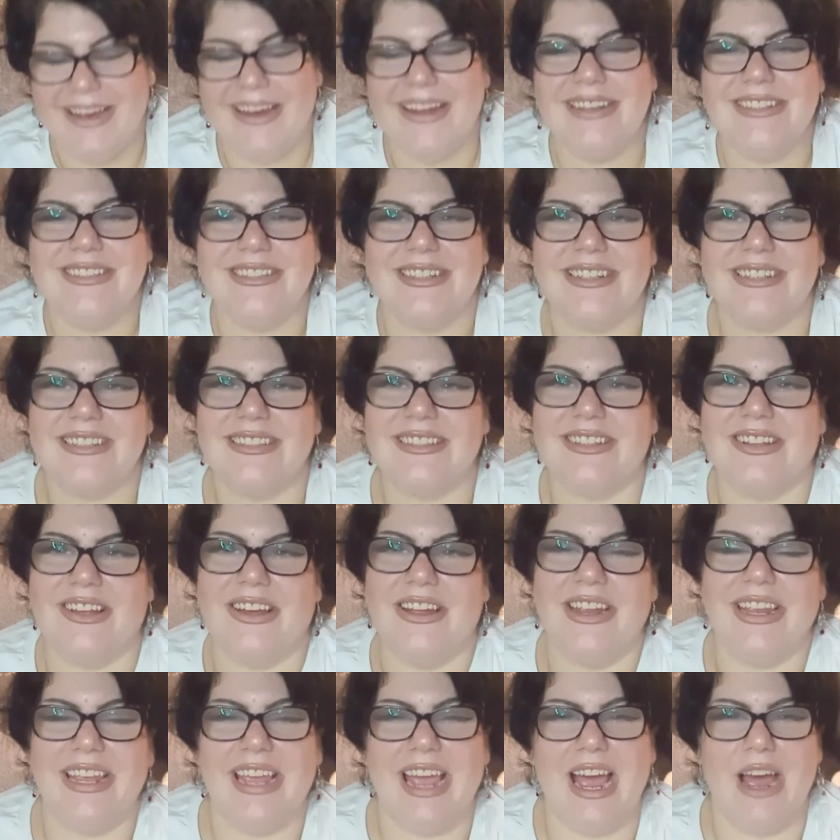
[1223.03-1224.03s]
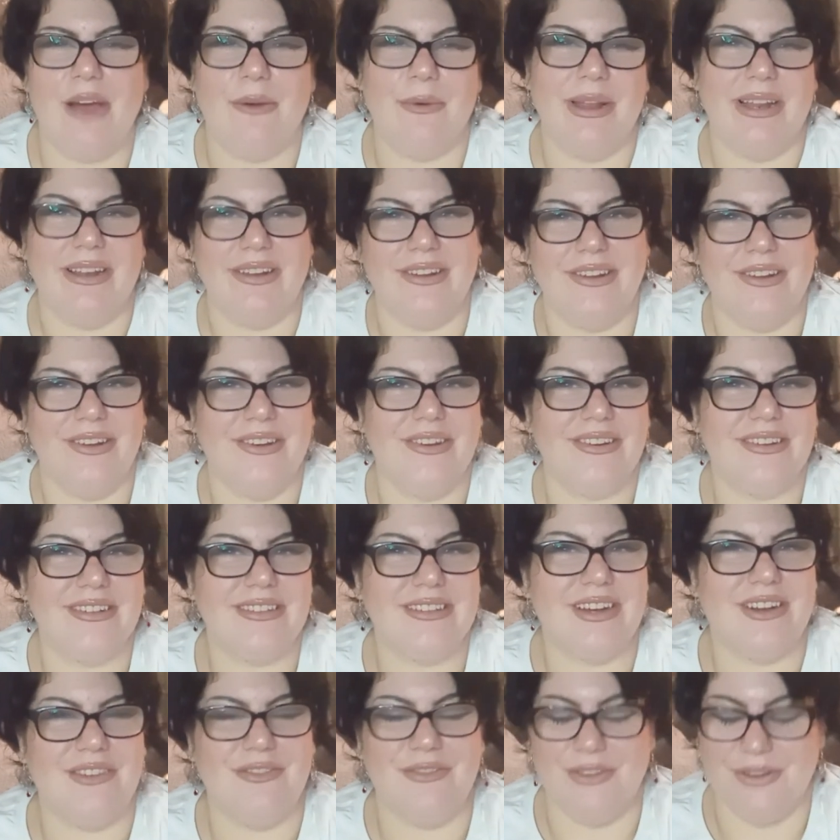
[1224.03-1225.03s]
I just like how it looked.
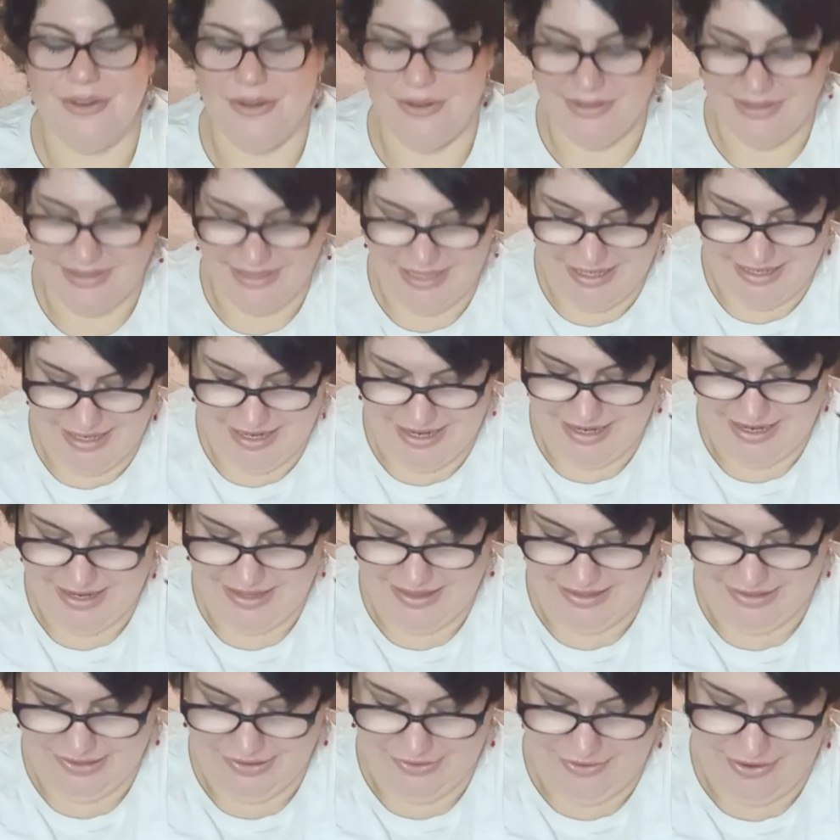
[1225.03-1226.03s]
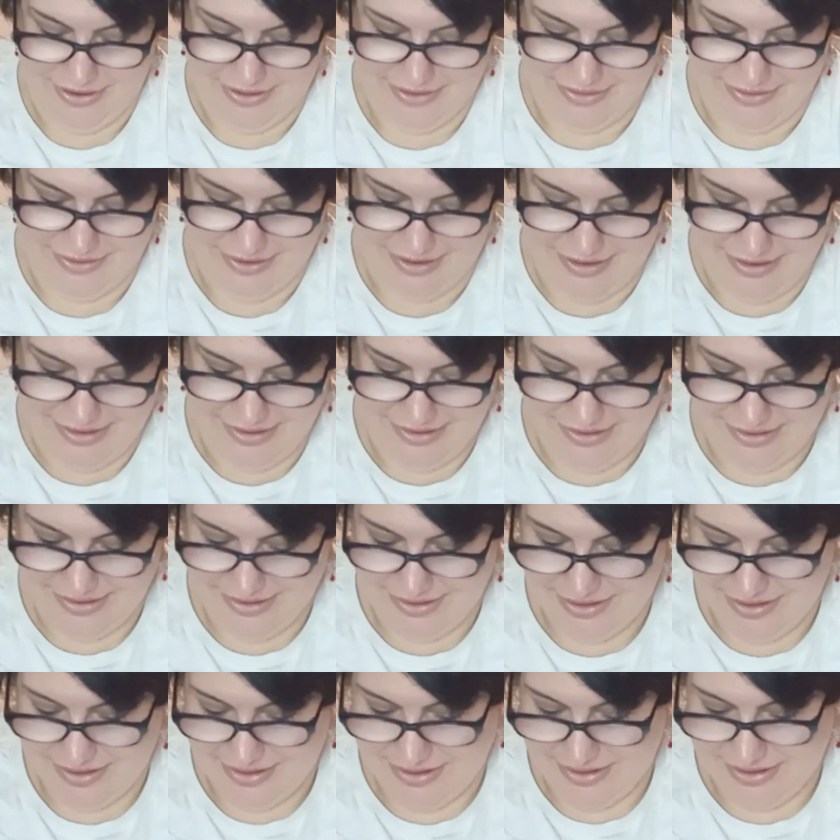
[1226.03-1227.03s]
I've not seen anything like that.
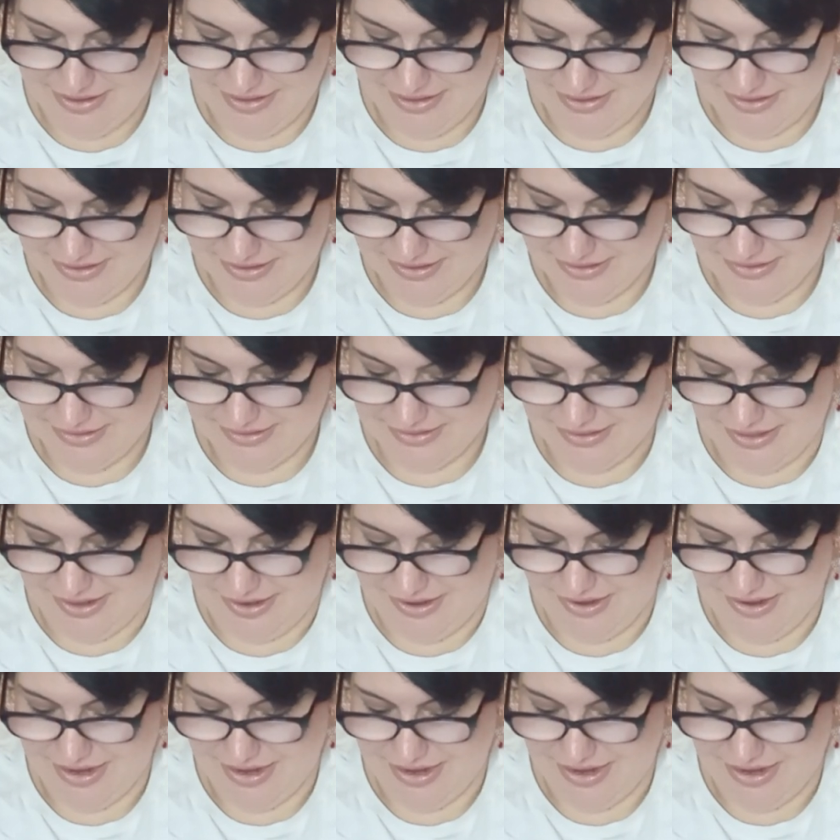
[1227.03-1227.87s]
So,